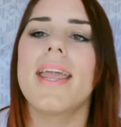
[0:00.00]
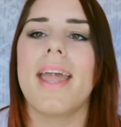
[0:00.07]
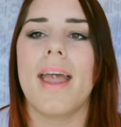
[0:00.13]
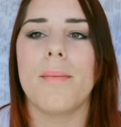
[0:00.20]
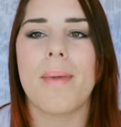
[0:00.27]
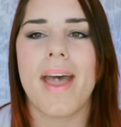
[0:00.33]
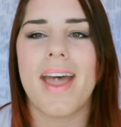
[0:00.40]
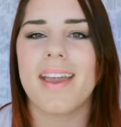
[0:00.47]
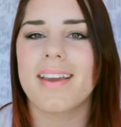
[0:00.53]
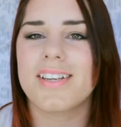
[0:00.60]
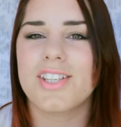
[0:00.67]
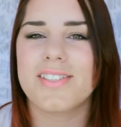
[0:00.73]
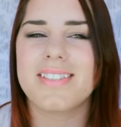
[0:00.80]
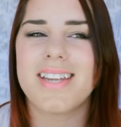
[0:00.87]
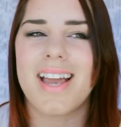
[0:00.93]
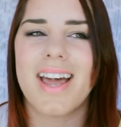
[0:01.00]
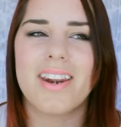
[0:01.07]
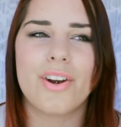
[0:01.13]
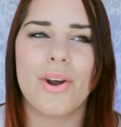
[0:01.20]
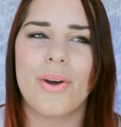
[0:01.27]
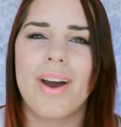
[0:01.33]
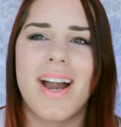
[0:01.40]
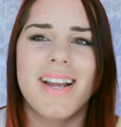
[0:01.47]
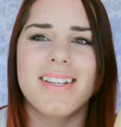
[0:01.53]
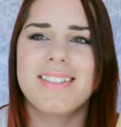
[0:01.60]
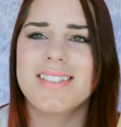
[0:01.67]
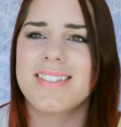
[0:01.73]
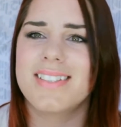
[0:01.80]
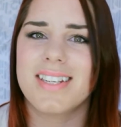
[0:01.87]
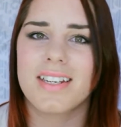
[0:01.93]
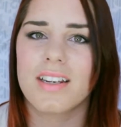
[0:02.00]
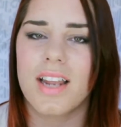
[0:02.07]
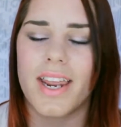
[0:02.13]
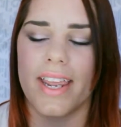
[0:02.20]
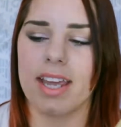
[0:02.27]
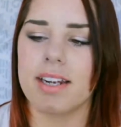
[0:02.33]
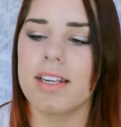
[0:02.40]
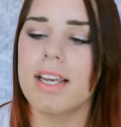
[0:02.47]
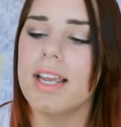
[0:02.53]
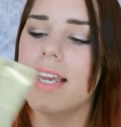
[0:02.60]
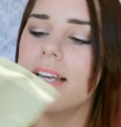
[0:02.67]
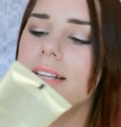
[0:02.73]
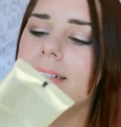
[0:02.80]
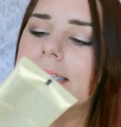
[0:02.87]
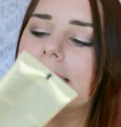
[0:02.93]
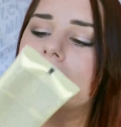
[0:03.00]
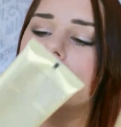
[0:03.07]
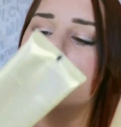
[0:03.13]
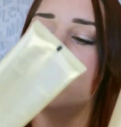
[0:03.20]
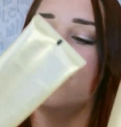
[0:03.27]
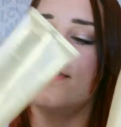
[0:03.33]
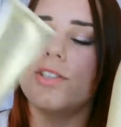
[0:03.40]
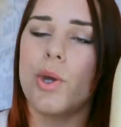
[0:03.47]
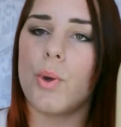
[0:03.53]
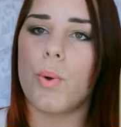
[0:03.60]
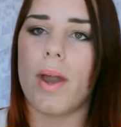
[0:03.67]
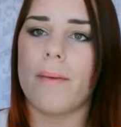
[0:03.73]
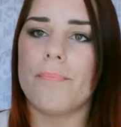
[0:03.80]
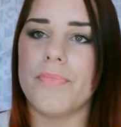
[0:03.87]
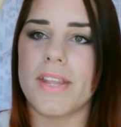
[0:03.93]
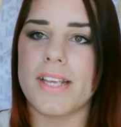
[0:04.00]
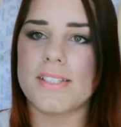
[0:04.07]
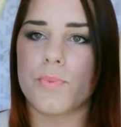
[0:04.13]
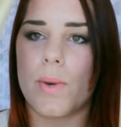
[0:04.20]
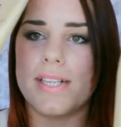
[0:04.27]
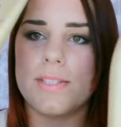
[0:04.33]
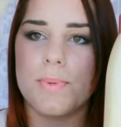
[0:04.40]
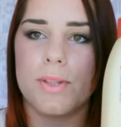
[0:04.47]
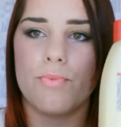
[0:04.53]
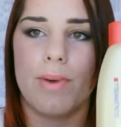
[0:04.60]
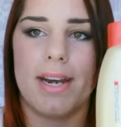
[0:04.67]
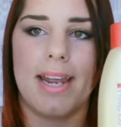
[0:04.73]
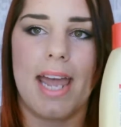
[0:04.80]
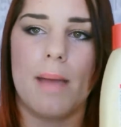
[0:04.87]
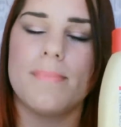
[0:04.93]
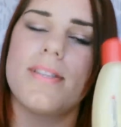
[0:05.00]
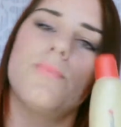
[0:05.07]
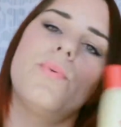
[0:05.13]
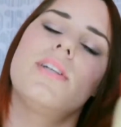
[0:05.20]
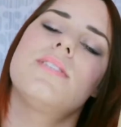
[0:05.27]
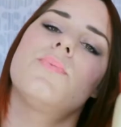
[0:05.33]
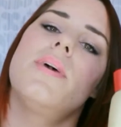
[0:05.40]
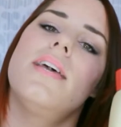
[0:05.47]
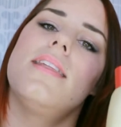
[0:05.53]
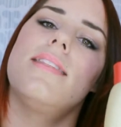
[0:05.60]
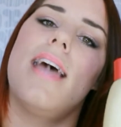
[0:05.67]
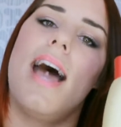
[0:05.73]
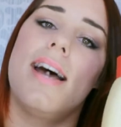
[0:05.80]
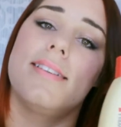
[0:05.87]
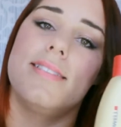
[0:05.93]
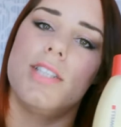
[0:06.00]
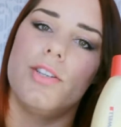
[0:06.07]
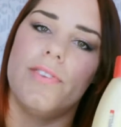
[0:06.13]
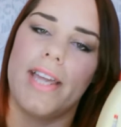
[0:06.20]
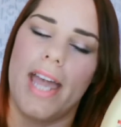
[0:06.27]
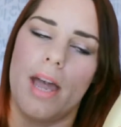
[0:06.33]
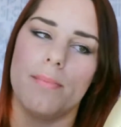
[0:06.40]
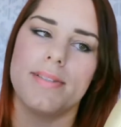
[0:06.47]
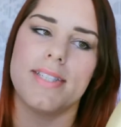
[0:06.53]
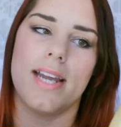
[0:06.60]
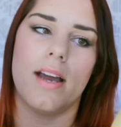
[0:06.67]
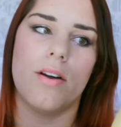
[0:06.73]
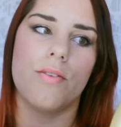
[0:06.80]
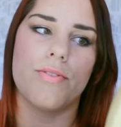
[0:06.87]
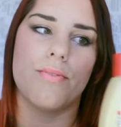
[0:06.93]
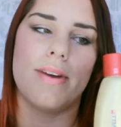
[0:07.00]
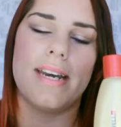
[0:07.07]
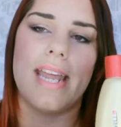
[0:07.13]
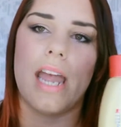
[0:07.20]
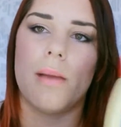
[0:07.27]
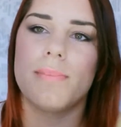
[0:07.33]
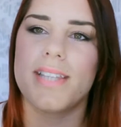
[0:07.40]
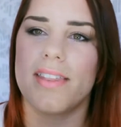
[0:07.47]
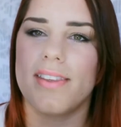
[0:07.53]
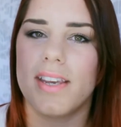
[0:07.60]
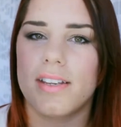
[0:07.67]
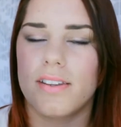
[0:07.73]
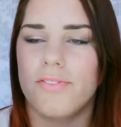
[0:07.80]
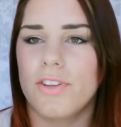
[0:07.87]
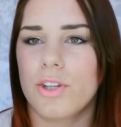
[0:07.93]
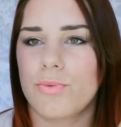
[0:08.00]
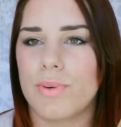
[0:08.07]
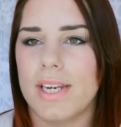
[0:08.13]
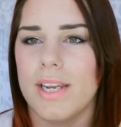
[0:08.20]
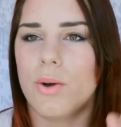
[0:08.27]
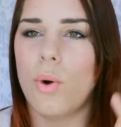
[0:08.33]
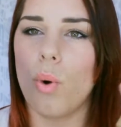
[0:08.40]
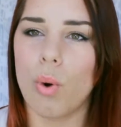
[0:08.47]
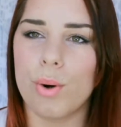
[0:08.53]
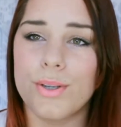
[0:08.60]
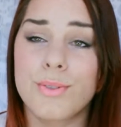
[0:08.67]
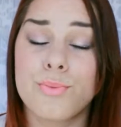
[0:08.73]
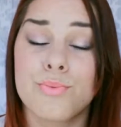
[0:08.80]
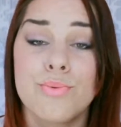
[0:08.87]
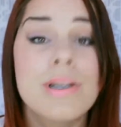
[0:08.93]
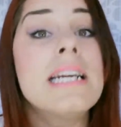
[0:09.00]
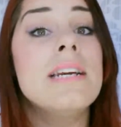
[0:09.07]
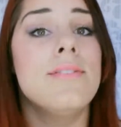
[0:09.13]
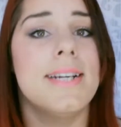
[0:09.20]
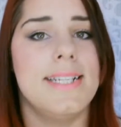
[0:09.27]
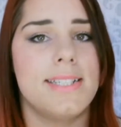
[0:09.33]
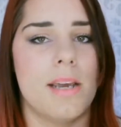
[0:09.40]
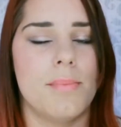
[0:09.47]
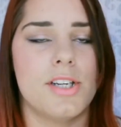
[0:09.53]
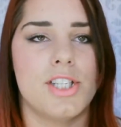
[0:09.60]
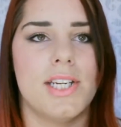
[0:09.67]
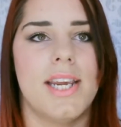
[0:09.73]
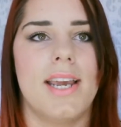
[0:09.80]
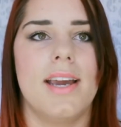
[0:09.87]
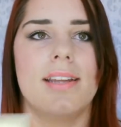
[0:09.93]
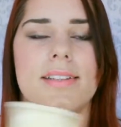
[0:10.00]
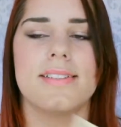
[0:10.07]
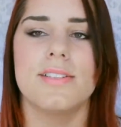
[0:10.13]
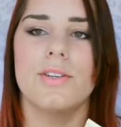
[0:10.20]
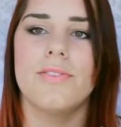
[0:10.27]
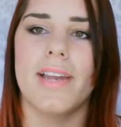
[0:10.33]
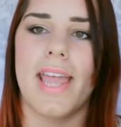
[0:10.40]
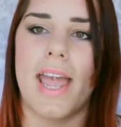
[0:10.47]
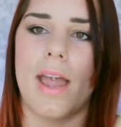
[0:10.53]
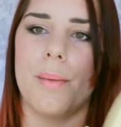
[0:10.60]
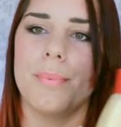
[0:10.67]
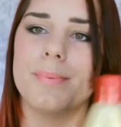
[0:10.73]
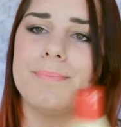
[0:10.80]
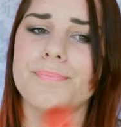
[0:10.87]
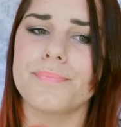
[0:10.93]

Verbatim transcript: K-Pak, just, I don't know, I just didn't like it. So uh, there's ones with red caps and ones with uh, silver caps. Now the red caps I think are for the really coarse, really really damaged hair and the silver cap